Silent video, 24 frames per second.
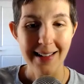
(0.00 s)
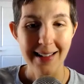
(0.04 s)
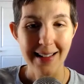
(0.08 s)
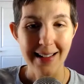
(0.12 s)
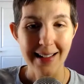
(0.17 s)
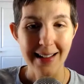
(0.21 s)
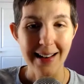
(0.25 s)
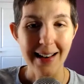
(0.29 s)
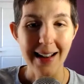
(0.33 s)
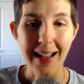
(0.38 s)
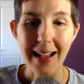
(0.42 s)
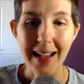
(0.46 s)

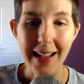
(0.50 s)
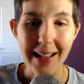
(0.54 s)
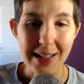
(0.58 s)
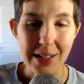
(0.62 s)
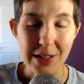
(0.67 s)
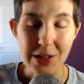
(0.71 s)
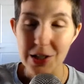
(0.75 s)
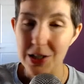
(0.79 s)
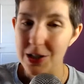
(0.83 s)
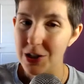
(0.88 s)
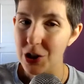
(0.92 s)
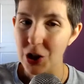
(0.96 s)

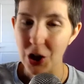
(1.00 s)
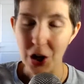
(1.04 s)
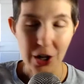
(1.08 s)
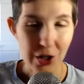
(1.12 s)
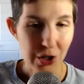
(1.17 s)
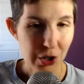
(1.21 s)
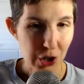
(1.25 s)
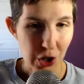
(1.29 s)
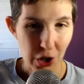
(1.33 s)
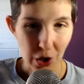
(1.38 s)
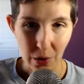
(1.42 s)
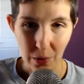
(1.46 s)
not to
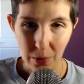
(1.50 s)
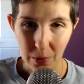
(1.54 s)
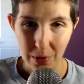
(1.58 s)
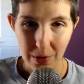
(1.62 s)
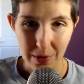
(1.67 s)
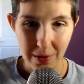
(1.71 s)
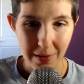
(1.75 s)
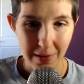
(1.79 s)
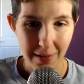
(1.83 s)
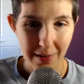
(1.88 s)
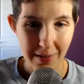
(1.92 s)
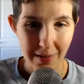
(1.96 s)
judge you,
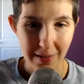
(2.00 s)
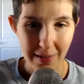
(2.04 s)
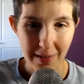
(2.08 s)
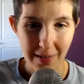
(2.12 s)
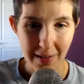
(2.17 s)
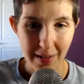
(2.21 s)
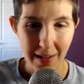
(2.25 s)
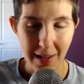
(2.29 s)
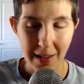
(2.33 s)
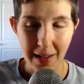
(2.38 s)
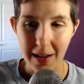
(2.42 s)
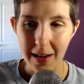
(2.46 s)

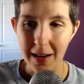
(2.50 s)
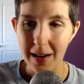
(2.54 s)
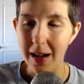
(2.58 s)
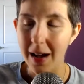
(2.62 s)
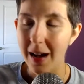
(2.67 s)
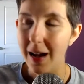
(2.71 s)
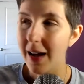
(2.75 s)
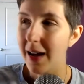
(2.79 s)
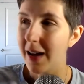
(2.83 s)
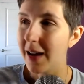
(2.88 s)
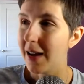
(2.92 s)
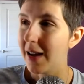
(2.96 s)

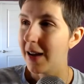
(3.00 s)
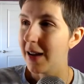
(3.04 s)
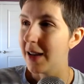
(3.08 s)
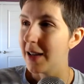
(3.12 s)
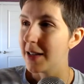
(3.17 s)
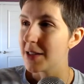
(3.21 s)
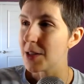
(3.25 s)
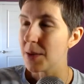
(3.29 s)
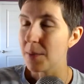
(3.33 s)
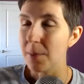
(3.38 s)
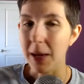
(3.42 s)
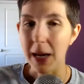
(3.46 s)
not
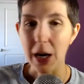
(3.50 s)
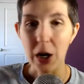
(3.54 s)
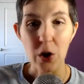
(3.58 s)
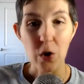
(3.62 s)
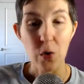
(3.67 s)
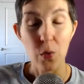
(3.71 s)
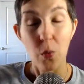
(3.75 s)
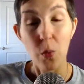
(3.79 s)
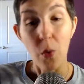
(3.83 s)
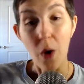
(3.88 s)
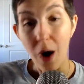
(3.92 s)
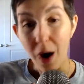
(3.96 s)
to make
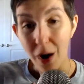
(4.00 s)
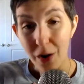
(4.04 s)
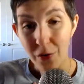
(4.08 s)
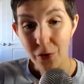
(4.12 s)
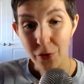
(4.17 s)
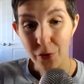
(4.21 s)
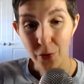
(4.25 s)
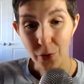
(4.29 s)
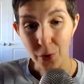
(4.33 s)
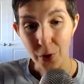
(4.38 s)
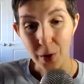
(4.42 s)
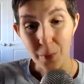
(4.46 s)
you wrong
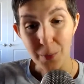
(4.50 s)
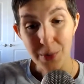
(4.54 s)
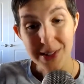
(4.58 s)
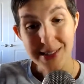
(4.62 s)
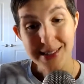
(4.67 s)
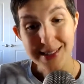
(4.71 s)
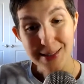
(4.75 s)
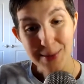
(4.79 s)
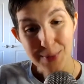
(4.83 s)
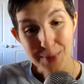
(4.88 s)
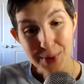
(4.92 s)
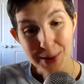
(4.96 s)
for it, but
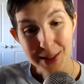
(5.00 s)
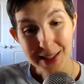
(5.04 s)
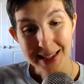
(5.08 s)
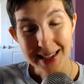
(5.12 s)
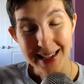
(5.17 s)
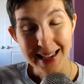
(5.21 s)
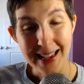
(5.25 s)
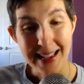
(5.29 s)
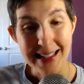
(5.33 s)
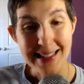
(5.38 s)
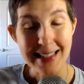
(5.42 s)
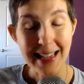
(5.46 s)

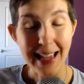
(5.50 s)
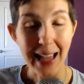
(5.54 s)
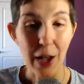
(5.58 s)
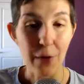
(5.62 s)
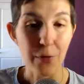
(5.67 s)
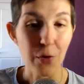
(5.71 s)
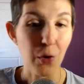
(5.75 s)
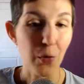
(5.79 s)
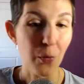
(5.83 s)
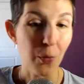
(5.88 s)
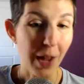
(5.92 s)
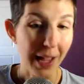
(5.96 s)
simply to have
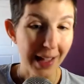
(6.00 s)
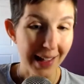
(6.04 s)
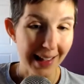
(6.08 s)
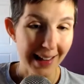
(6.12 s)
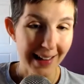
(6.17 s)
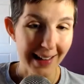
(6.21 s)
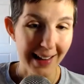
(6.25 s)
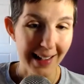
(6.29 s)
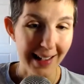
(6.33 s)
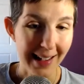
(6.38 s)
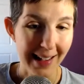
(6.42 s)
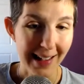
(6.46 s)
you
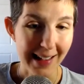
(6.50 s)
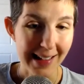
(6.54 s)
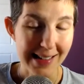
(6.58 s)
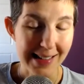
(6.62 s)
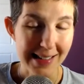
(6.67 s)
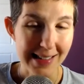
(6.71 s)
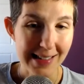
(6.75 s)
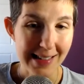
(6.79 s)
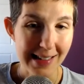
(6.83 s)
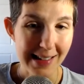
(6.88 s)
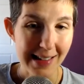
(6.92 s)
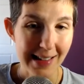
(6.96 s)

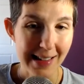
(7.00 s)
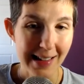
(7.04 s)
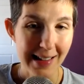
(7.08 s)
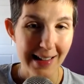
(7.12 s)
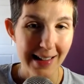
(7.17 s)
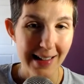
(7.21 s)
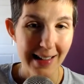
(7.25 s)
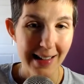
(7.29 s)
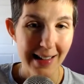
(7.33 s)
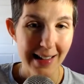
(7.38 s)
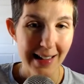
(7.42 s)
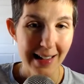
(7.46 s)
recognize
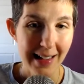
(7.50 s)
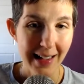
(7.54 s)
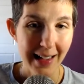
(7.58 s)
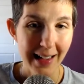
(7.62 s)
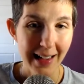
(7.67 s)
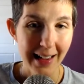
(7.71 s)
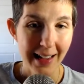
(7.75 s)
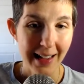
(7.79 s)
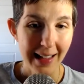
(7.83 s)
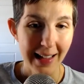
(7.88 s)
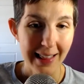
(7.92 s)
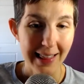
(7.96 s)

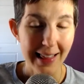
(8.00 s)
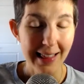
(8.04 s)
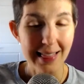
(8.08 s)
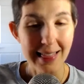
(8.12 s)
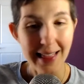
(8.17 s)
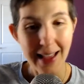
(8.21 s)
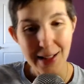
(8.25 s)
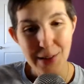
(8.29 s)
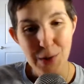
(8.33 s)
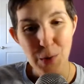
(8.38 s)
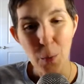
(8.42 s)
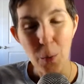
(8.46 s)
that
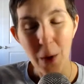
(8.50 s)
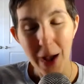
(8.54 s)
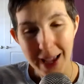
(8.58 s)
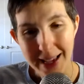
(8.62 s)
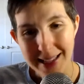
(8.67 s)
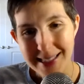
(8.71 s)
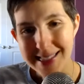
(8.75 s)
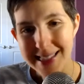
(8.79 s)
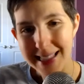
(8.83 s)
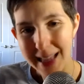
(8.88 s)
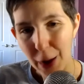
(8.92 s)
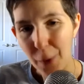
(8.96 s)
that's why
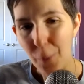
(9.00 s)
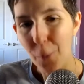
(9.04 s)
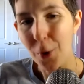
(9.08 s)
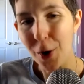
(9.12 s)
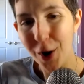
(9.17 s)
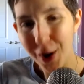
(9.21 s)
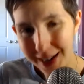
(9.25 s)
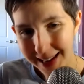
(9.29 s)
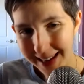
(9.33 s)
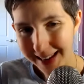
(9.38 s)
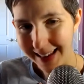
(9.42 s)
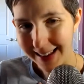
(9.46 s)
it's not
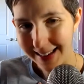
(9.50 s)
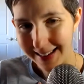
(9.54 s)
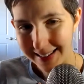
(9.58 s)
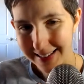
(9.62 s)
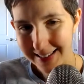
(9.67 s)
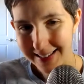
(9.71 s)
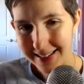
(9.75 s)
working.